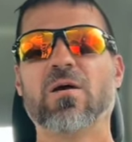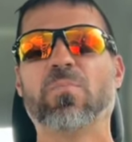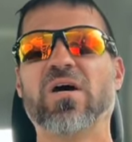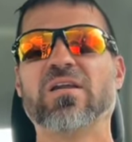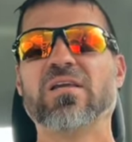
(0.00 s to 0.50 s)

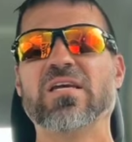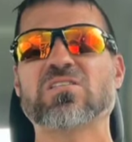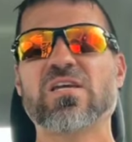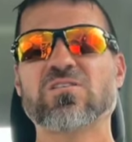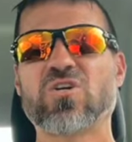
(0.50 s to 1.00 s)
but
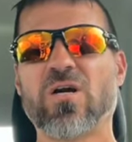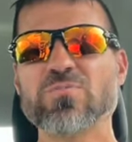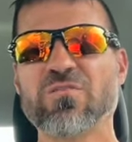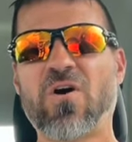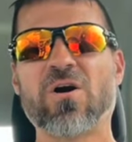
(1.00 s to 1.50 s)
in
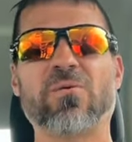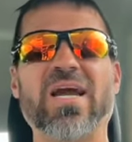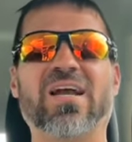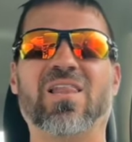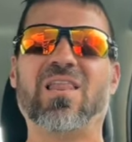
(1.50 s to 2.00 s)
terms of heart
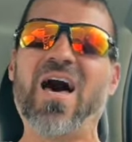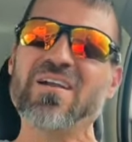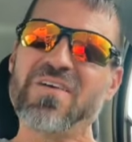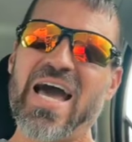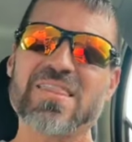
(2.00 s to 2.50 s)
rate, a lot
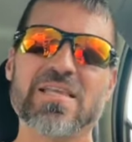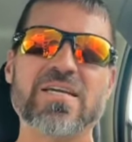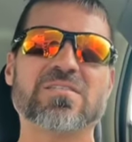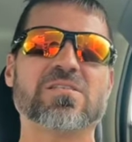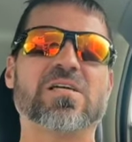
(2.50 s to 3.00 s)
of
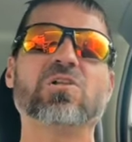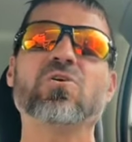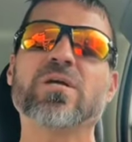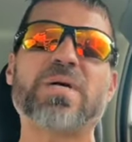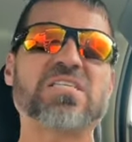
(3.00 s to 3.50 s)
athletes,
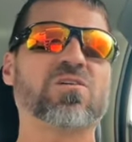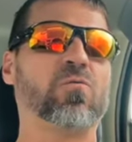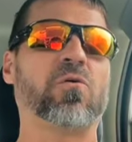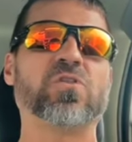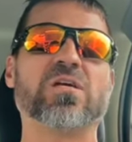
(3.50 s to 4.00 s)
including
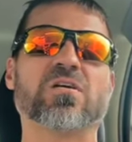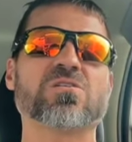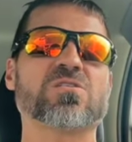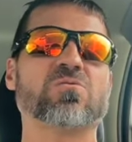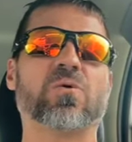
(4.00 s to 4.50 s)
myself over the
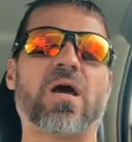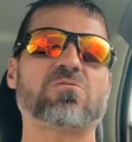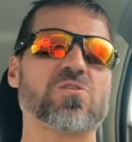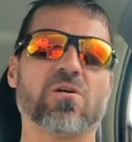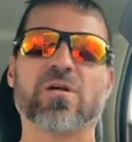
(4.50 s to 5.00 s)
years when I
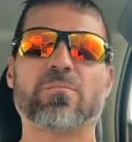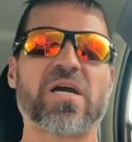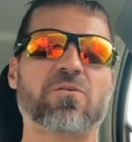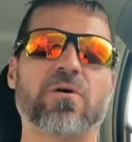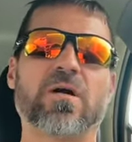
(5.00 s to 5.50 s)
was earlier in my
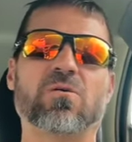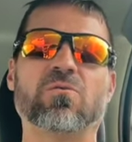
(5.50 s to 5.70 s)
career,